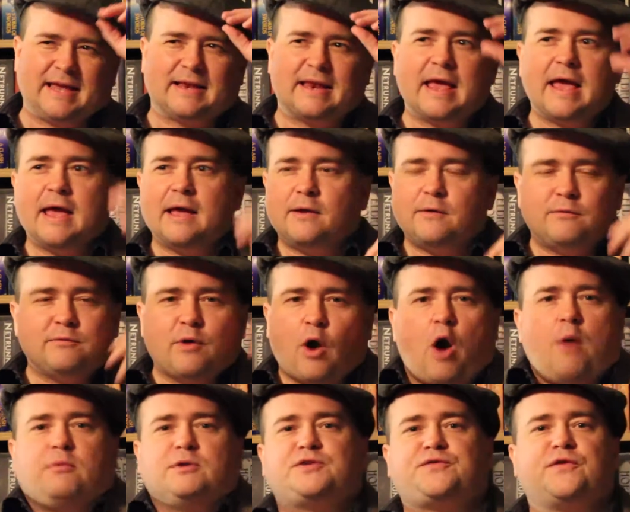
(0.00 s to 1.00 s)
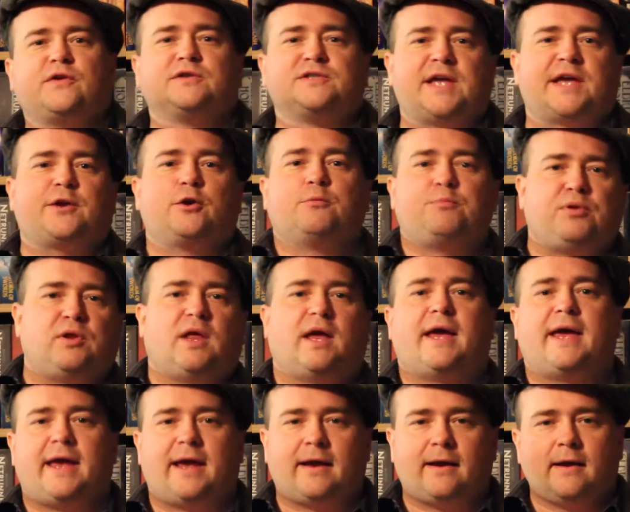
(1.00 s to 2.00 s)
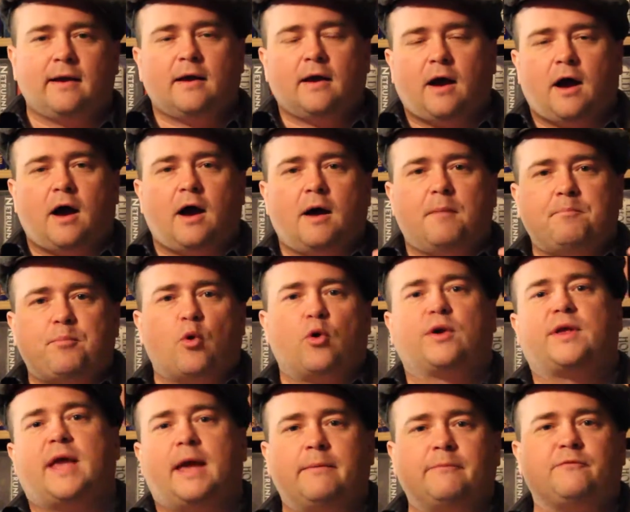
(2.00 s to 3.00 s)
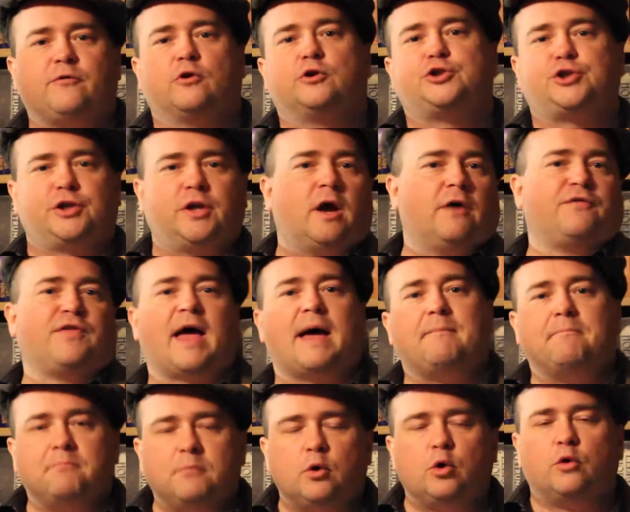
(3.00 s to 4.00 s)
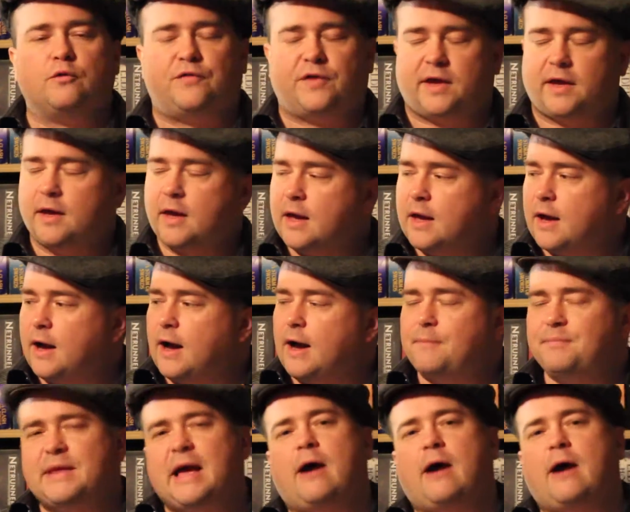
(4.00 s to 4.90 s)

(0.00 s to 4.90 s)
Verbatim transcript: it almost feels like you're playing a board game version of that movie. Um,